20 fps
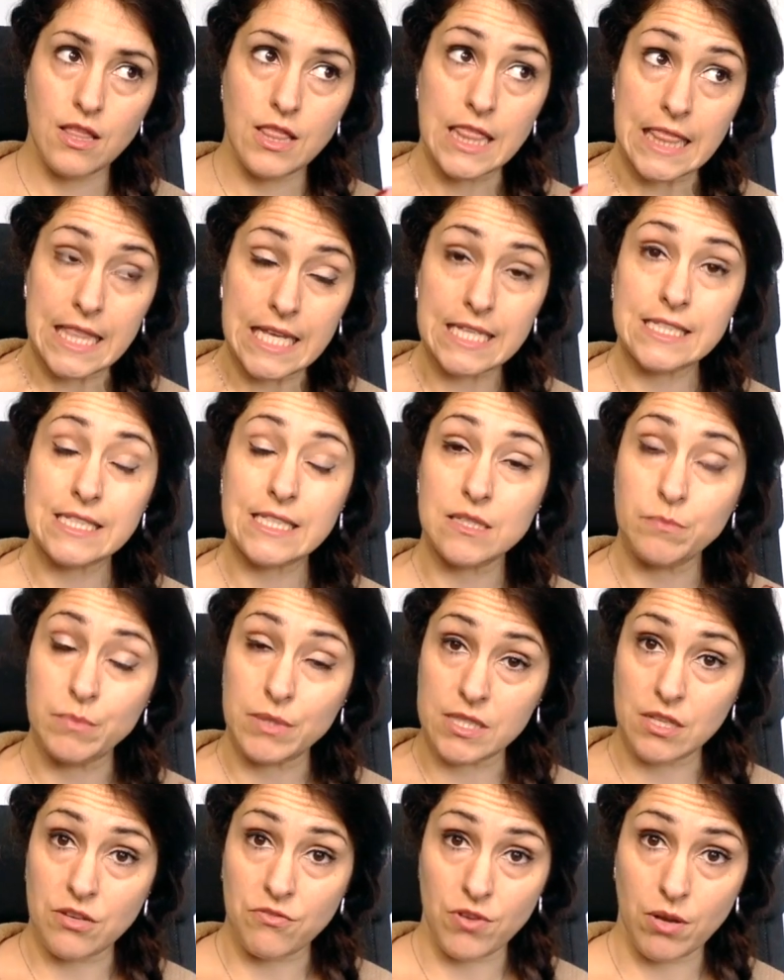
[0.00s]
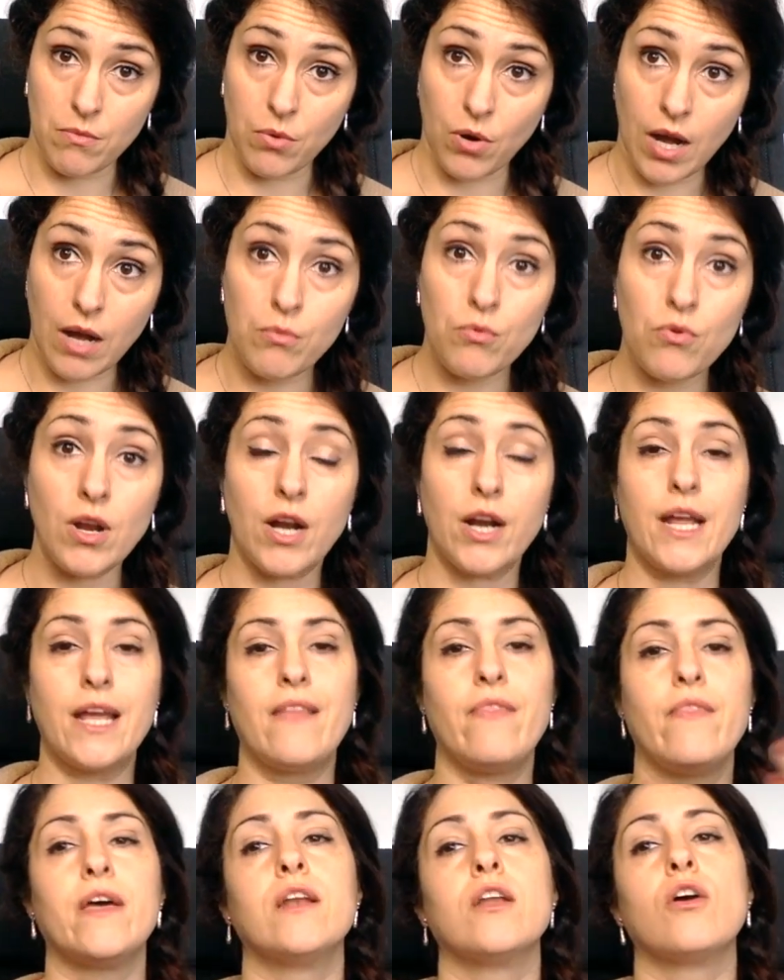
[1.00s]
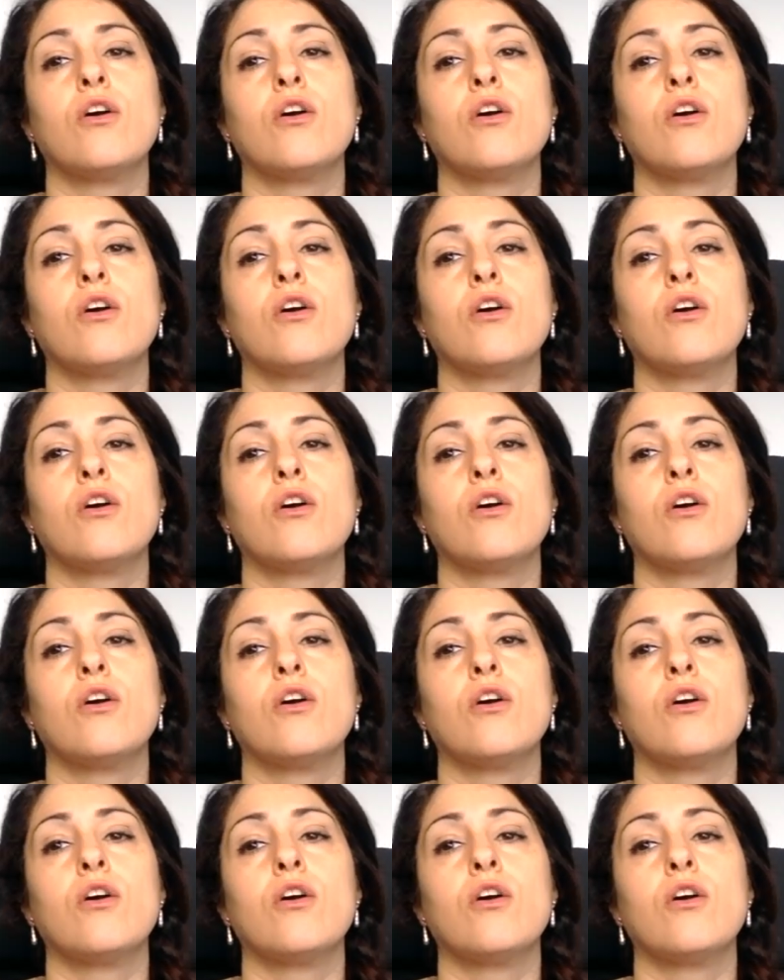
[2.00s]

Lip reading: this specific vocabulary and then